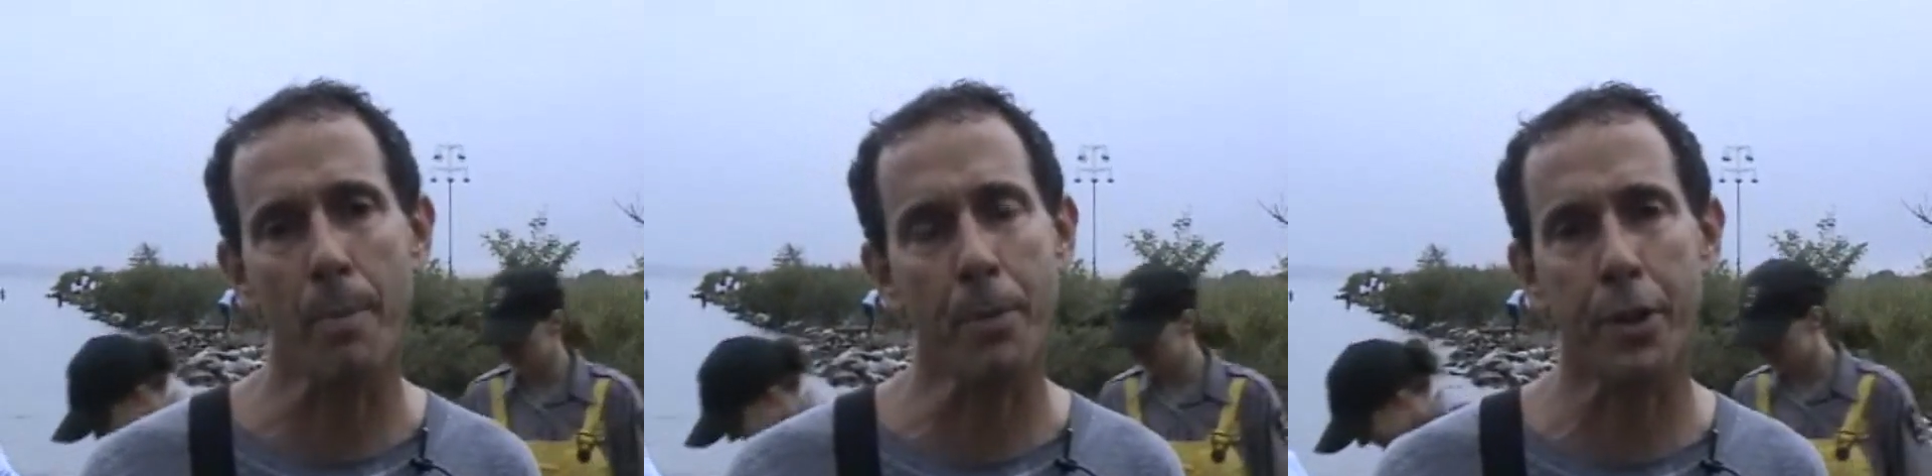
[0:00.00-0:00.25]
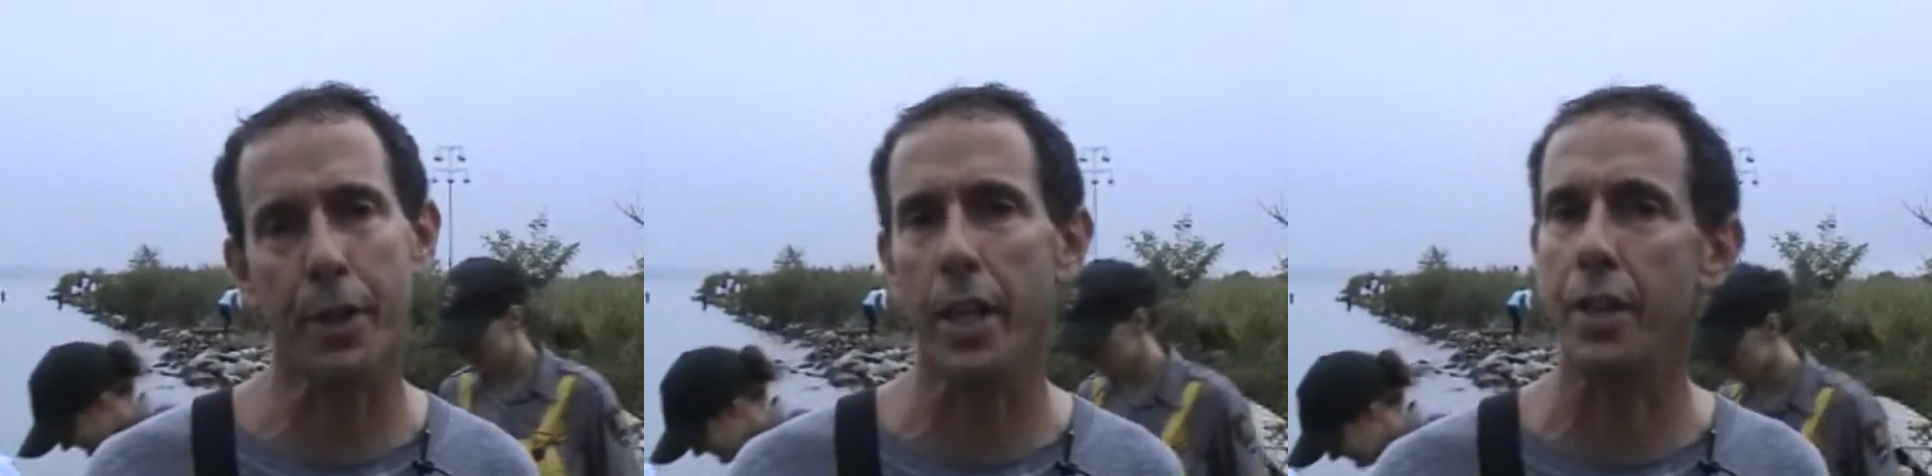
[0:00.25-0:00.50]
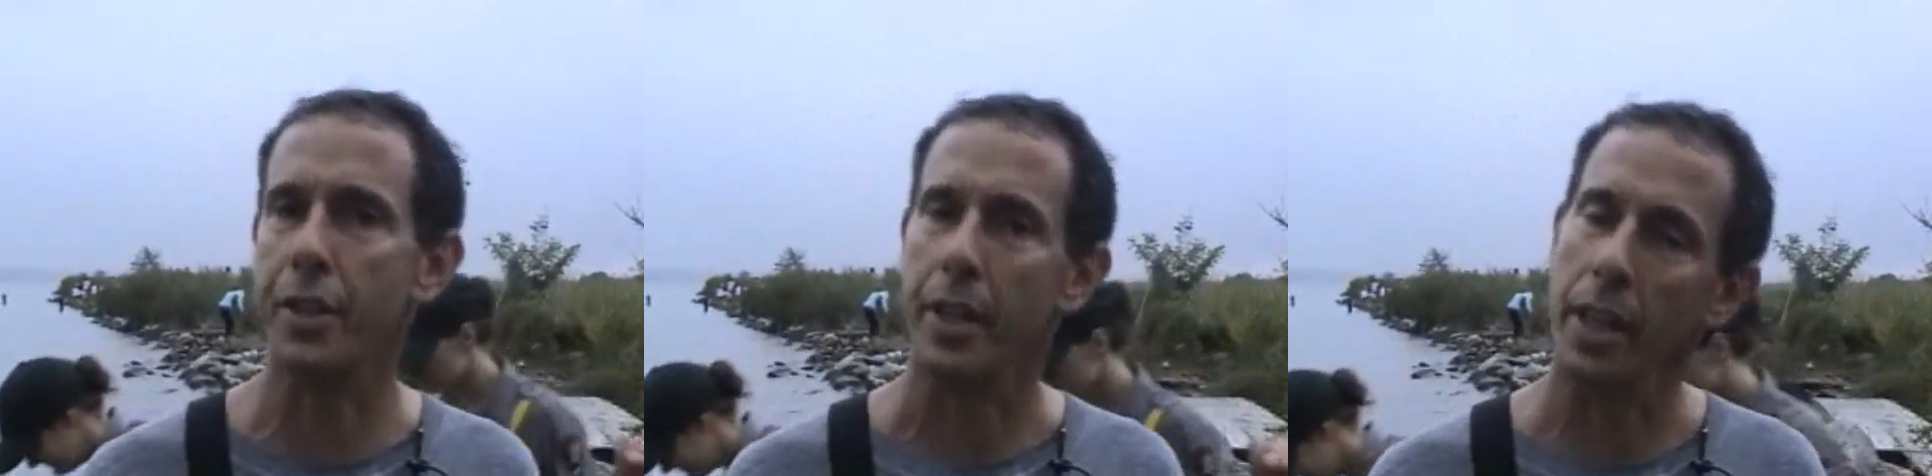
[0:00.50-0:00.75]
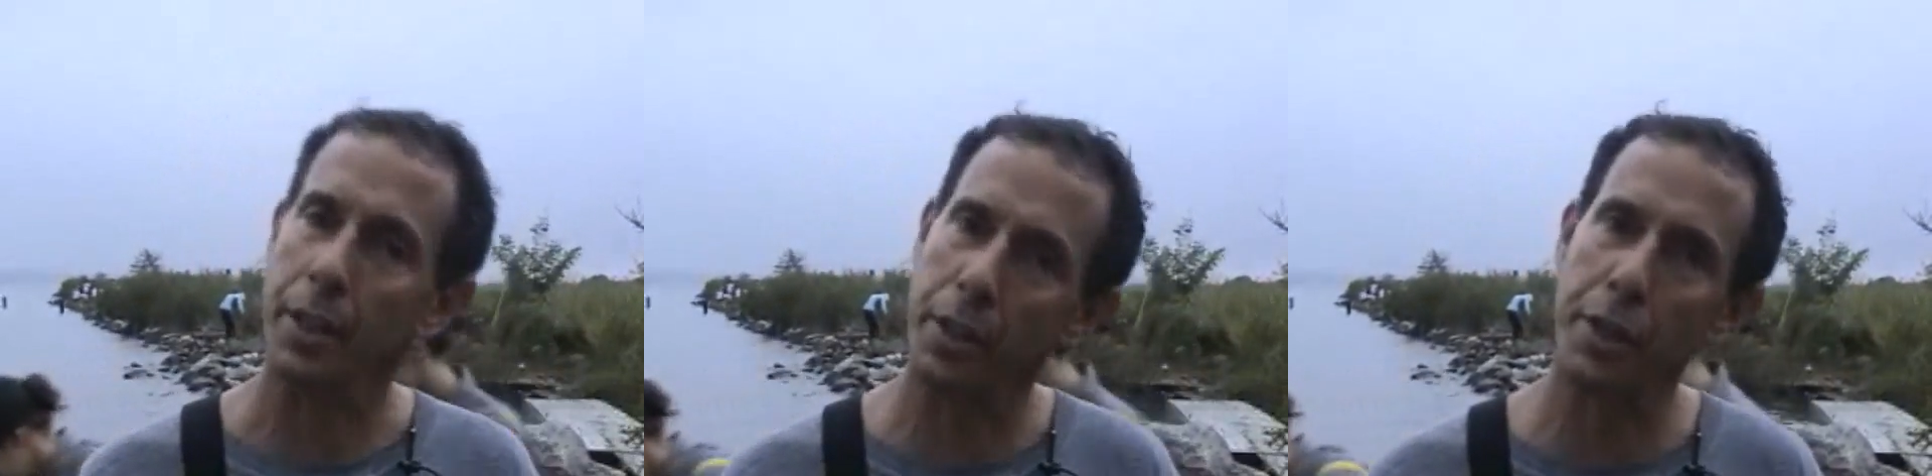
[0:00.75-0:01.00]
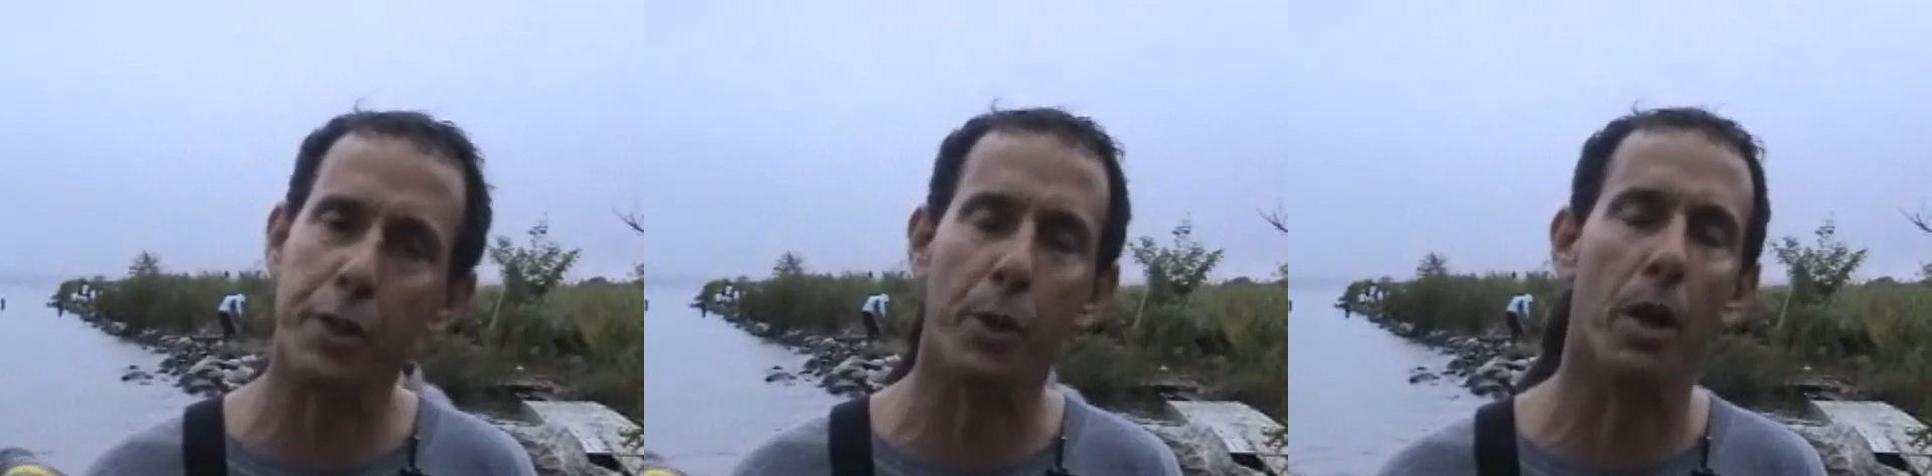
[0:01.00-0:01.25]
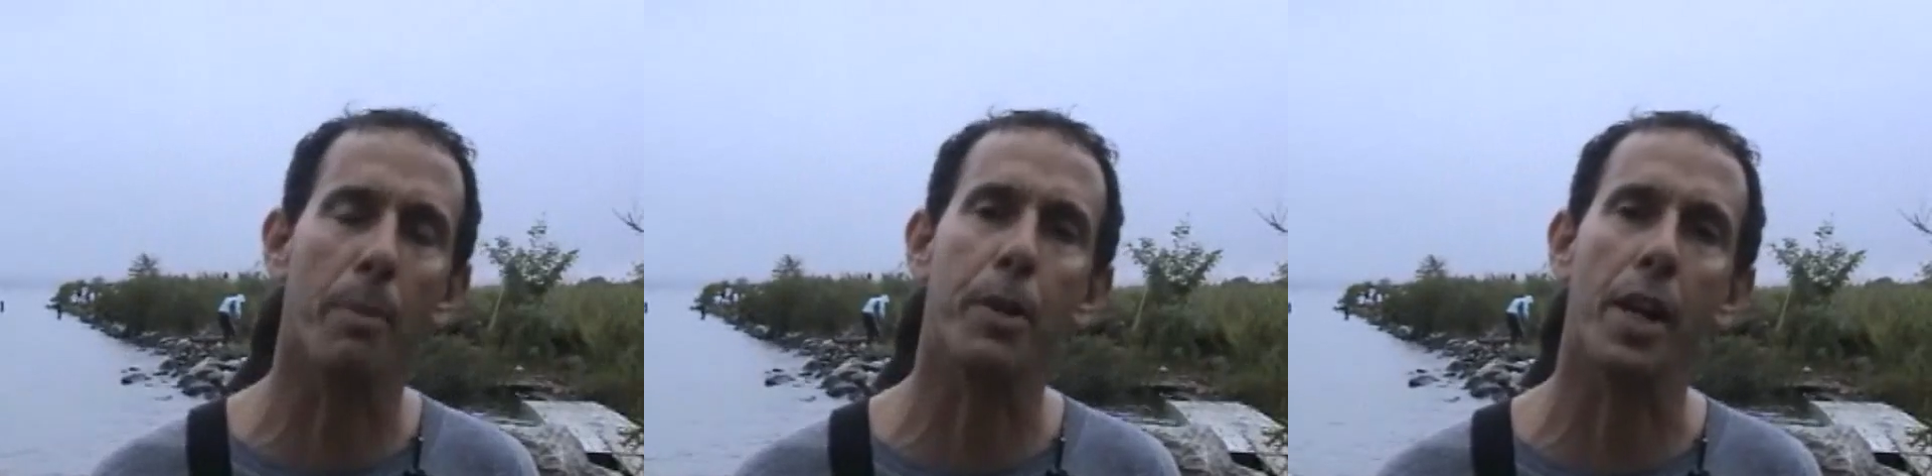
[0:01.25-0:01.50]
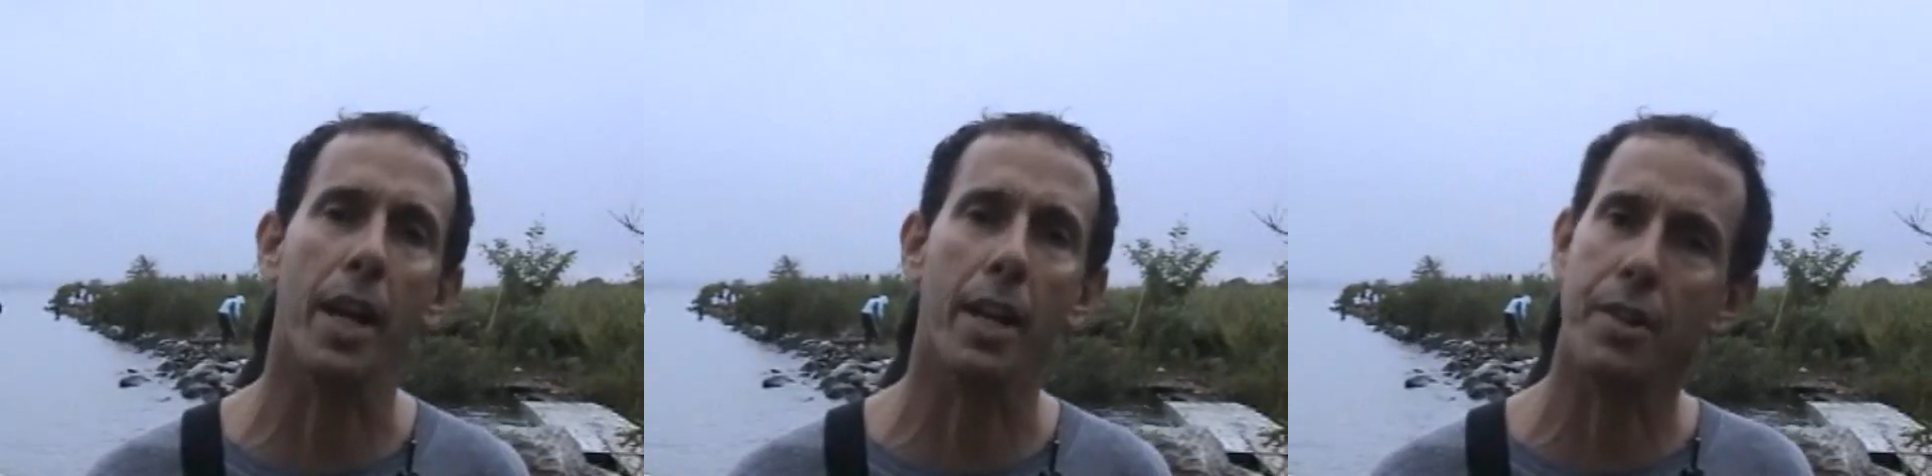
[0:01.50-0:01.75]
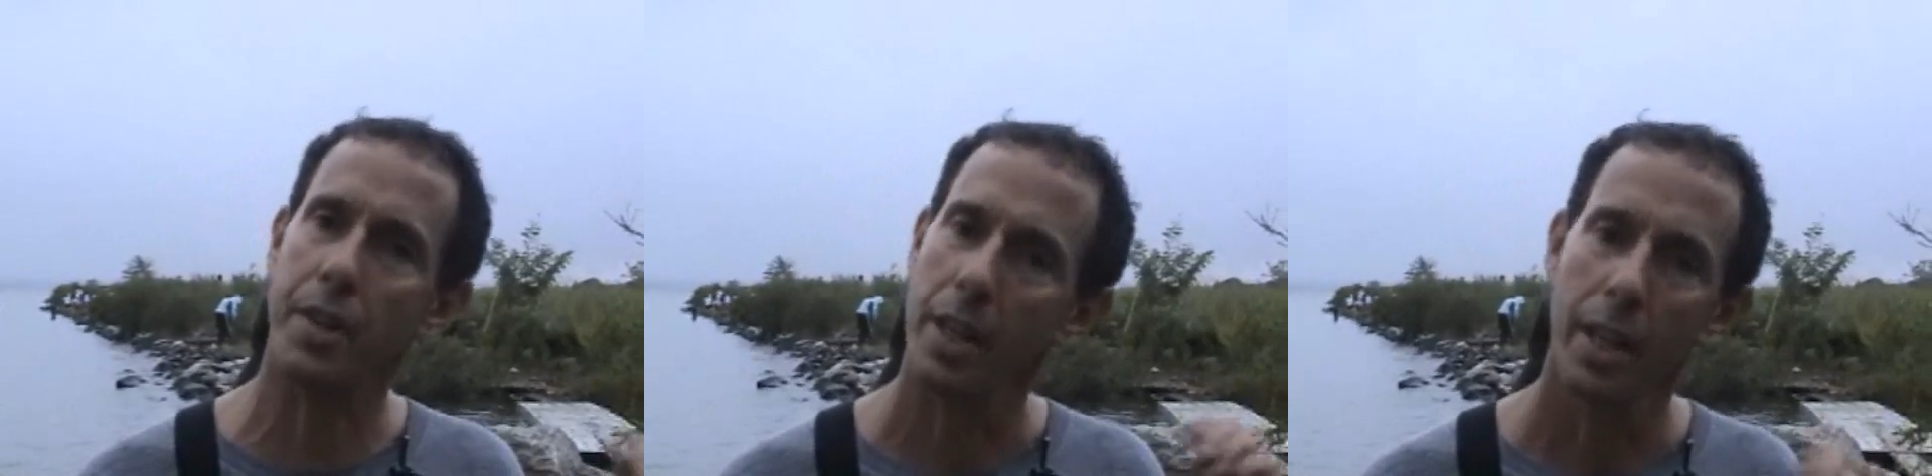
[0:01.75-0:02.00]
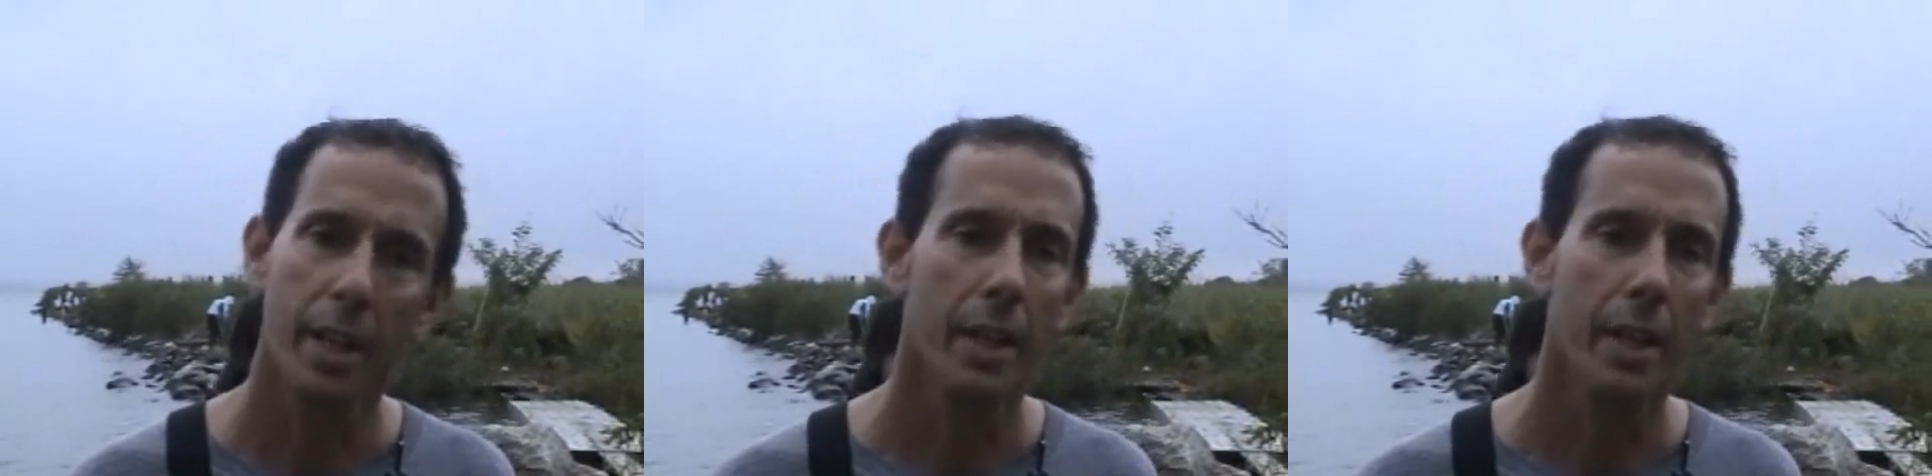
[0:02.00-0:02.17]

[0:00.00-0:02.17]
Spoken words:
streets, into the storm drains,